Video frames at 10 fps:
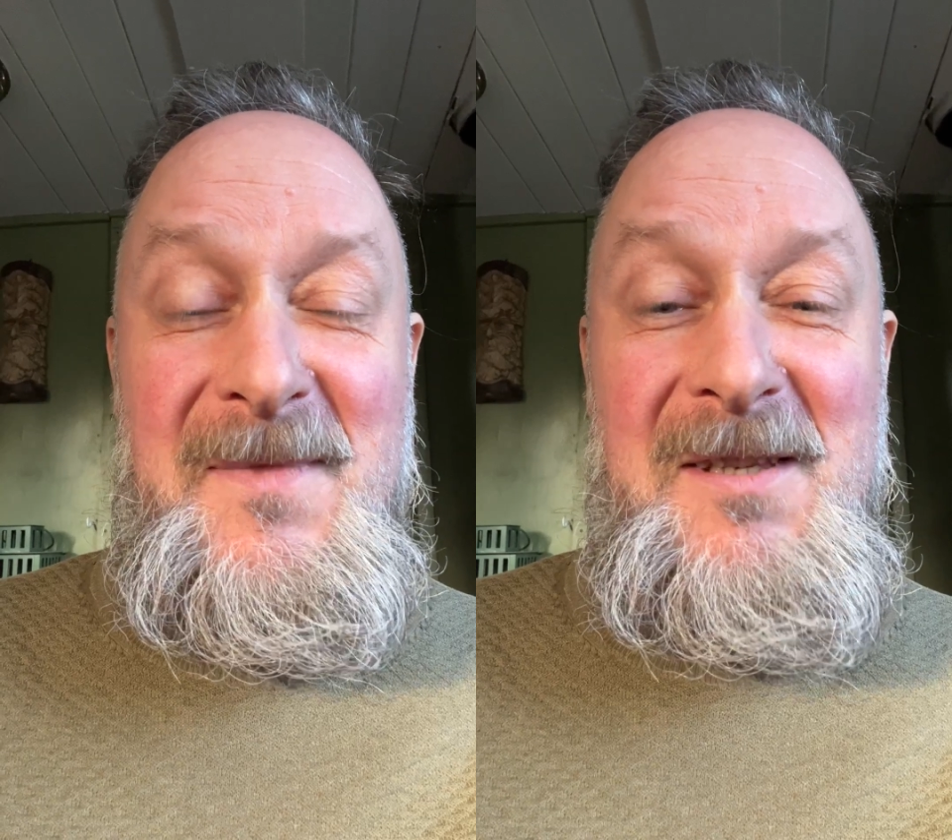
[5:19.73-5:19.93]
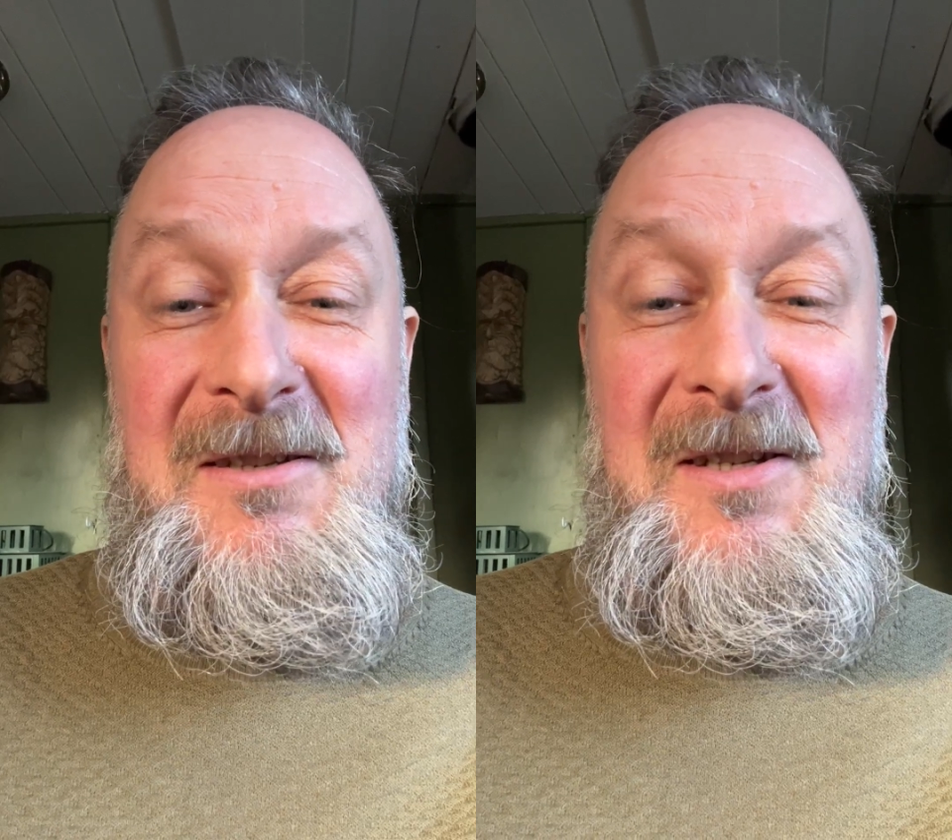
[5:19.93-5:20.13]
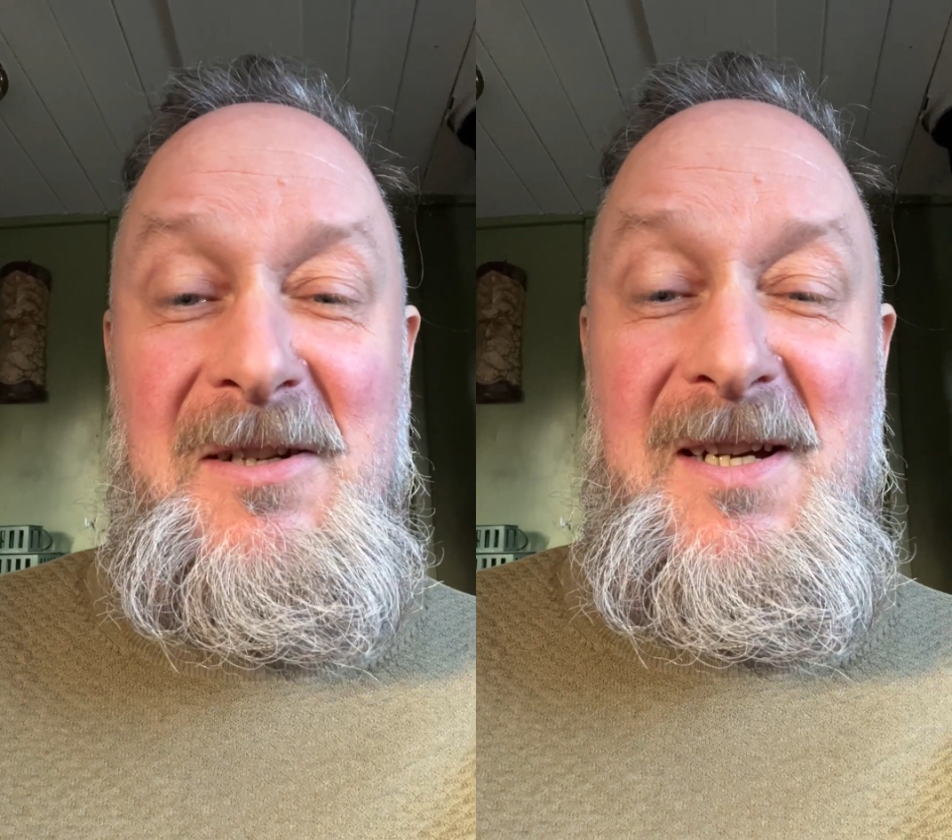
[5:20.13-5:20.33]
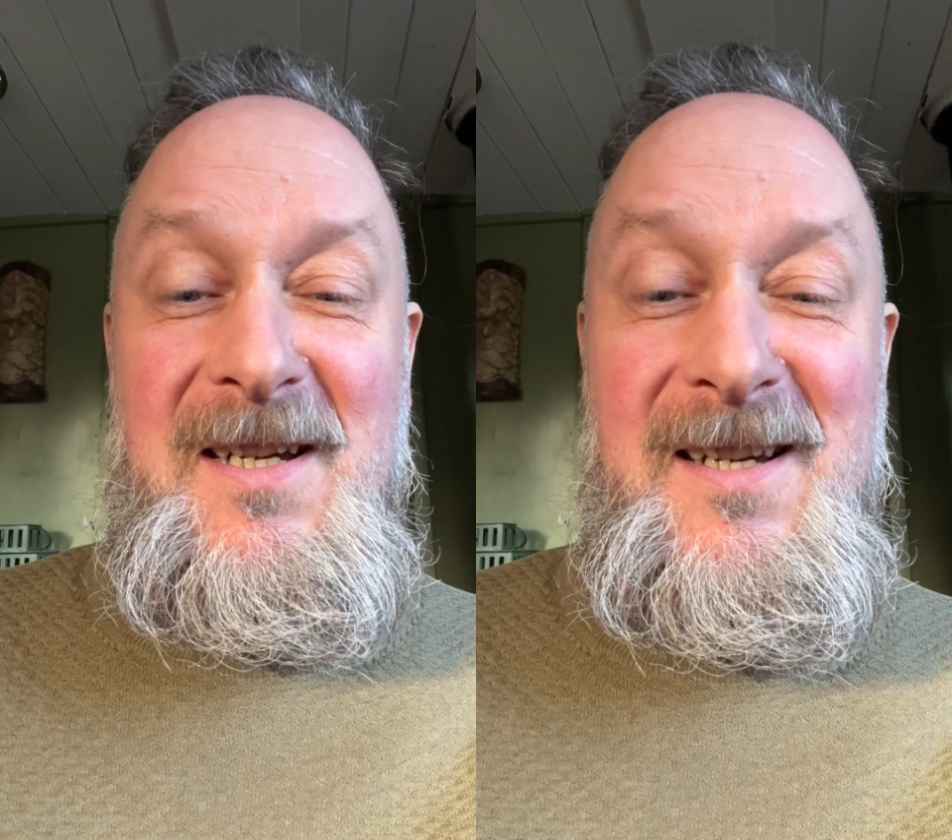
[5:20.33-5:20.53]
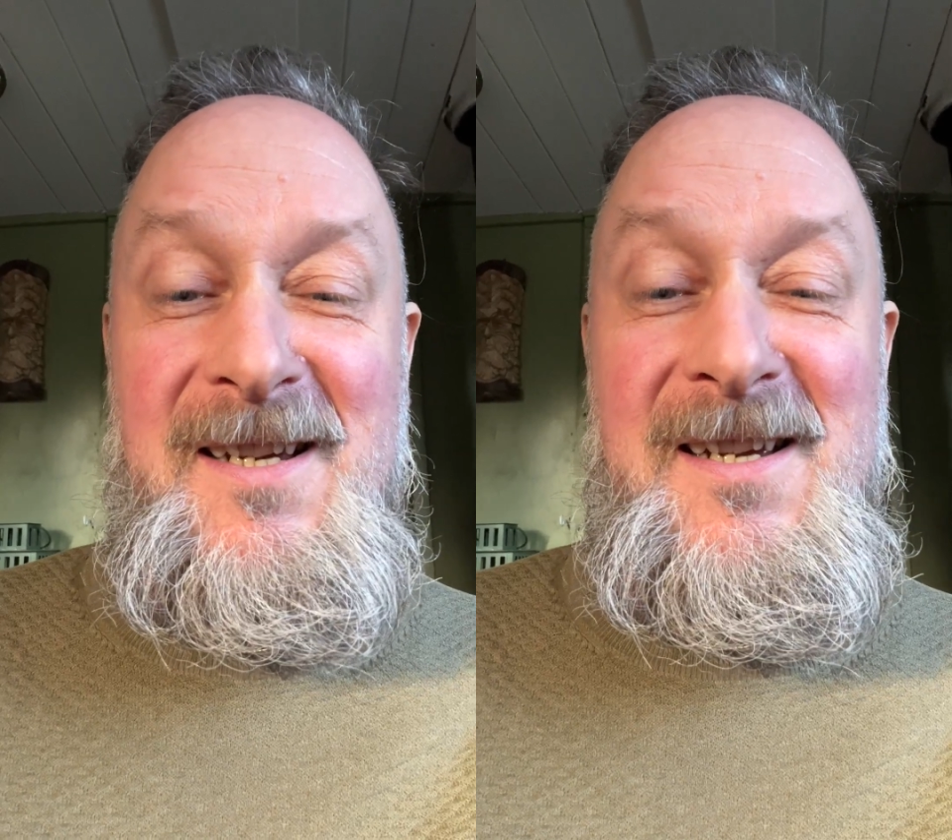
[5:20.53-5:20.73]
So,
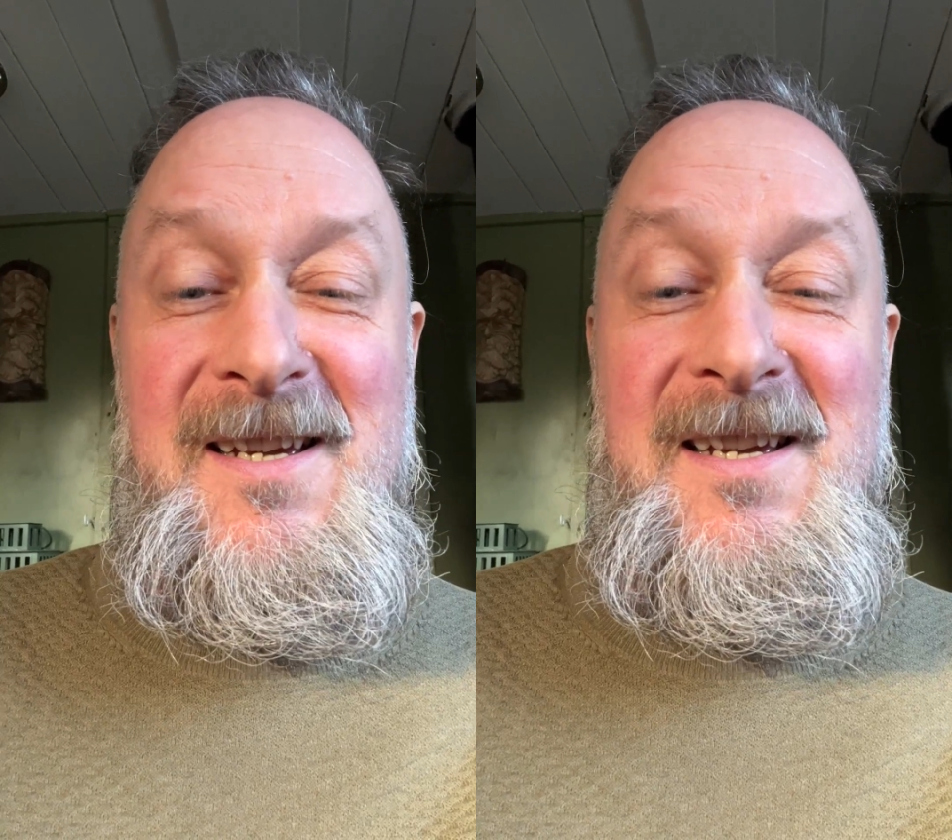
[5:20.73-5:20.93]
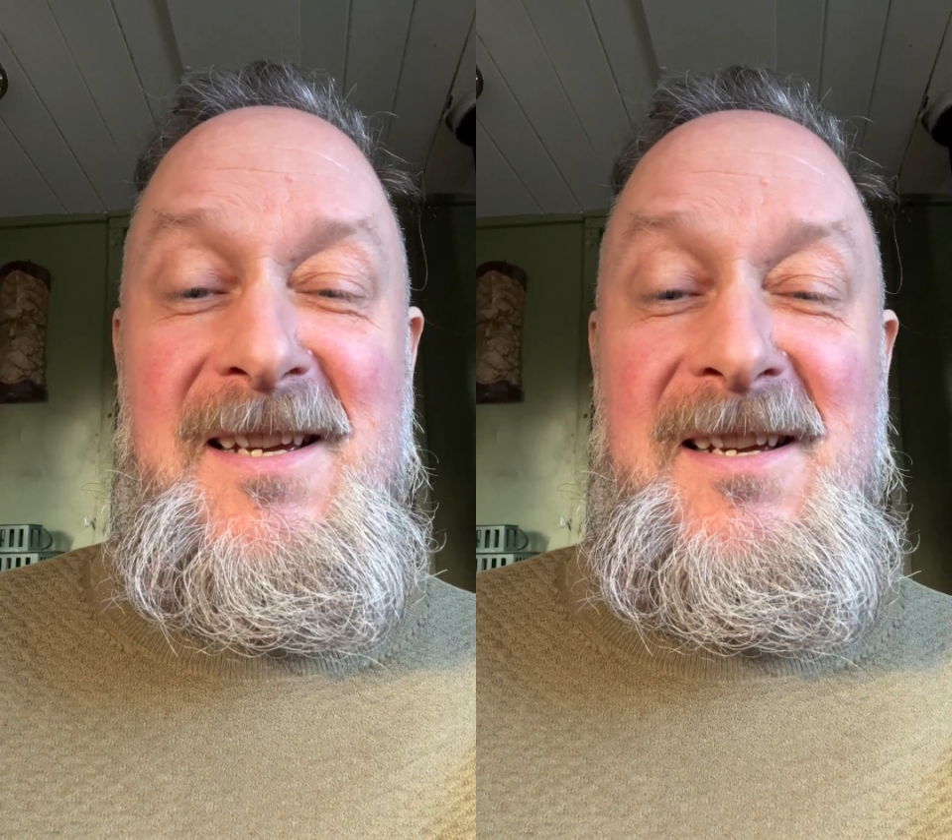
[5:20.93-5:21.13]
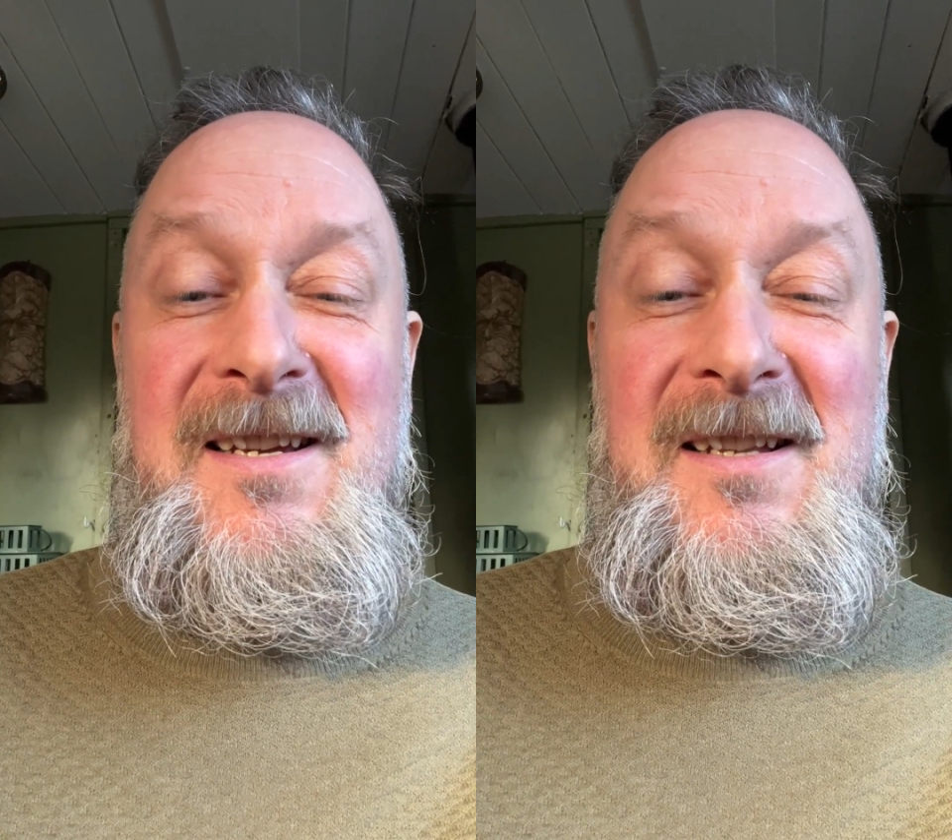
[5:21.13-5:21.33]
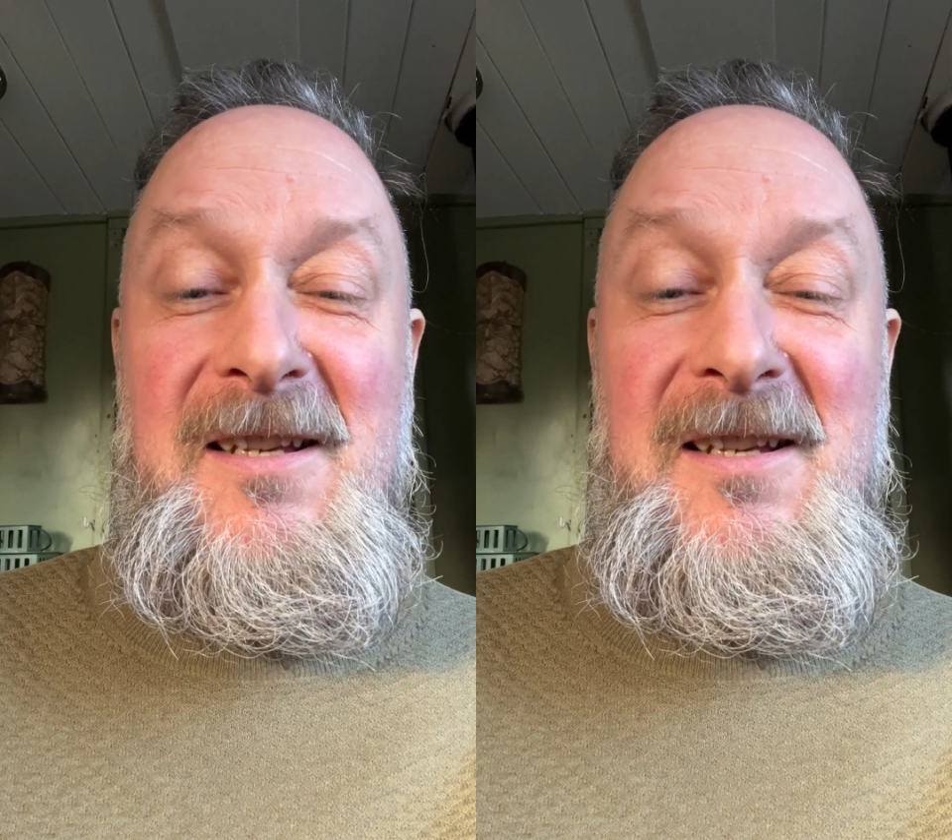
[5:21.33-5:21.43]
and